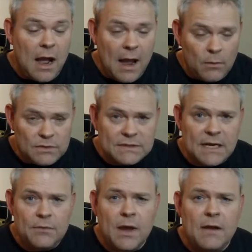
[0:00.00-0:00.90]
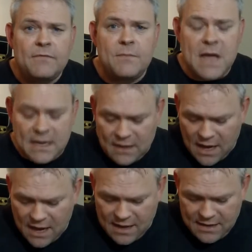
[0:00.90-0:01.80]
I will say right off the bat,
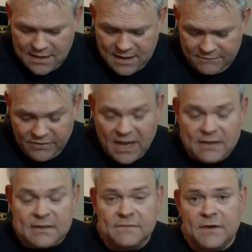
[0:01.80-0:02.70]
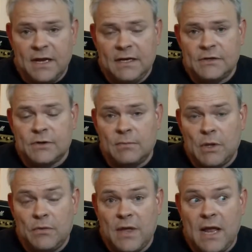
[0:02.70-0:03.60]
I have yet to find a
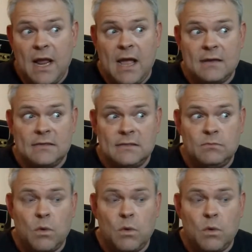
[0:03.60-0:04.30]
tremolo that has